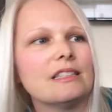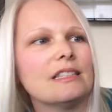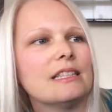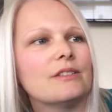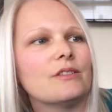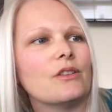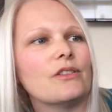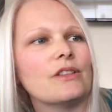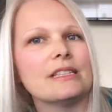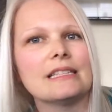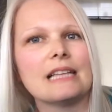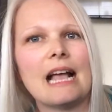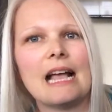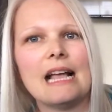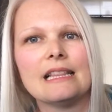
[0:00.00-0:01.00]
And you've got this
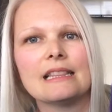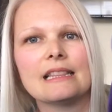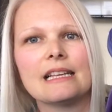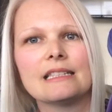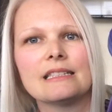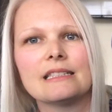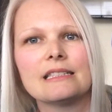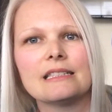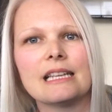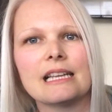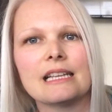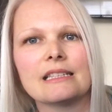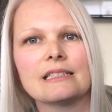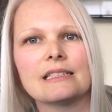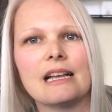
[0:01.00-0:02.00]
hat that
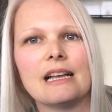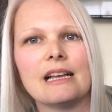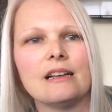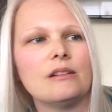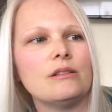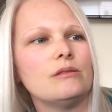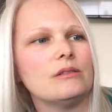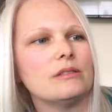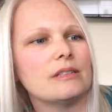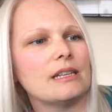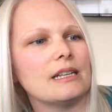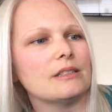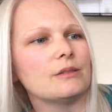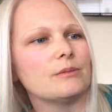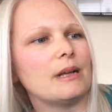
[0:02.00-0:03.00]
sticks out,
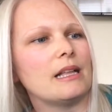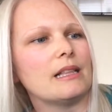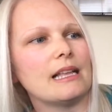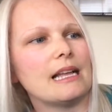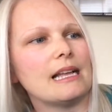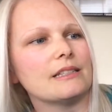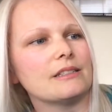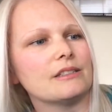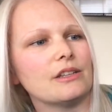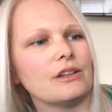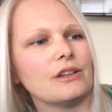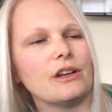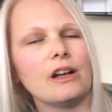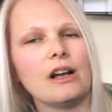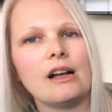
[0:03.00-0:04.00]
as well as
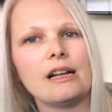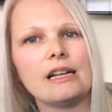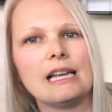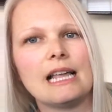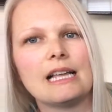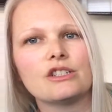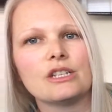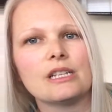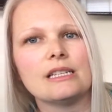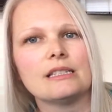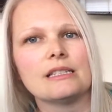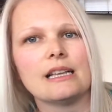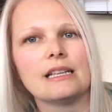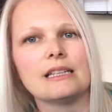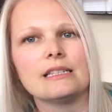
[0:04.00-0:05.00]
her
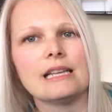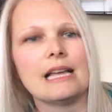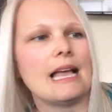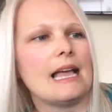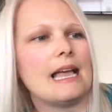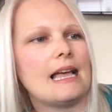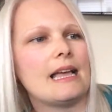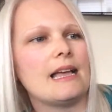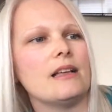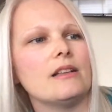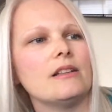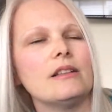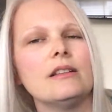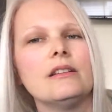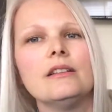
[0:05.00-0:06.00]
eyelashes and hair.
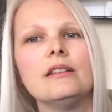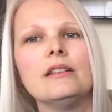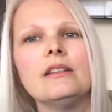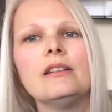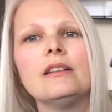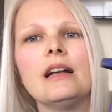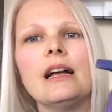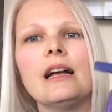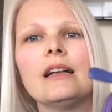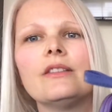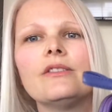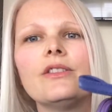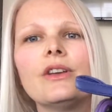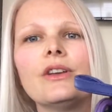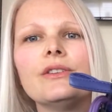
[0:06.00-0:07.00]

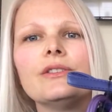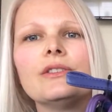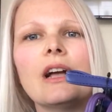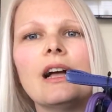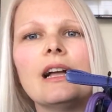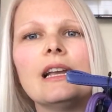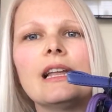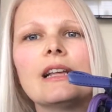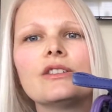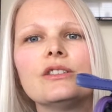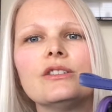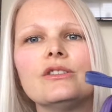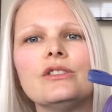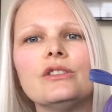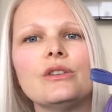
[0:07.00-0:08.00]
And those
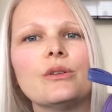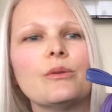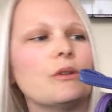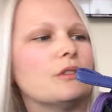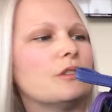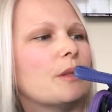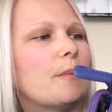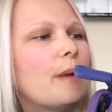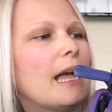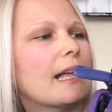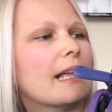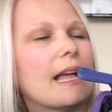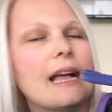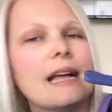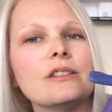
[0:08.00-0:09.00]
eyelashes do go onto the
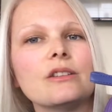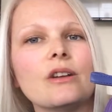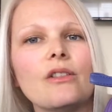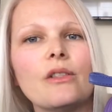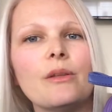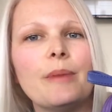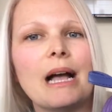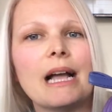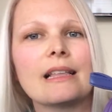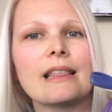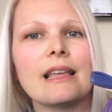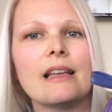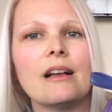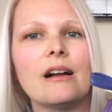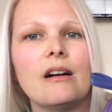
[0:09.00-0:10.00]
back, and on the back
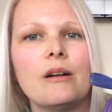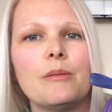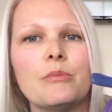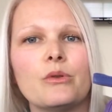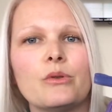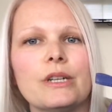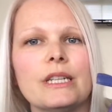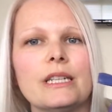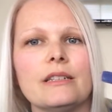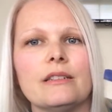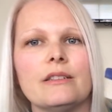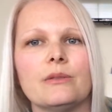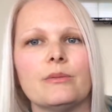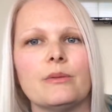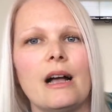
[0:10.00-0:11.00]
they are embroidered
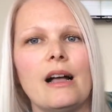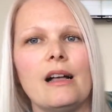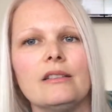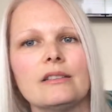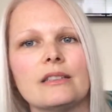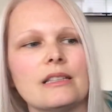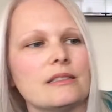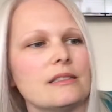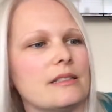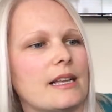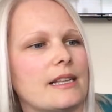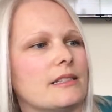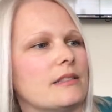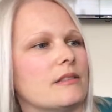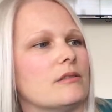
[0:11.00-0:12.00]
as well. So that's a
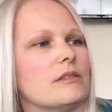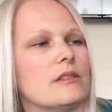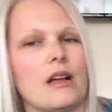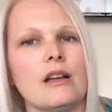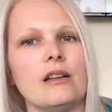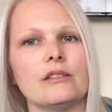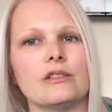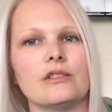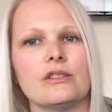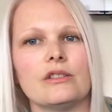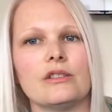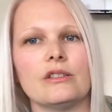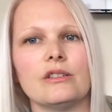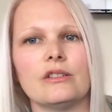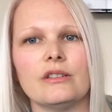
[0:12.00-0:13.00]
nice little
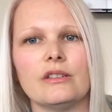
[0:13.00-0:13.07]
touch.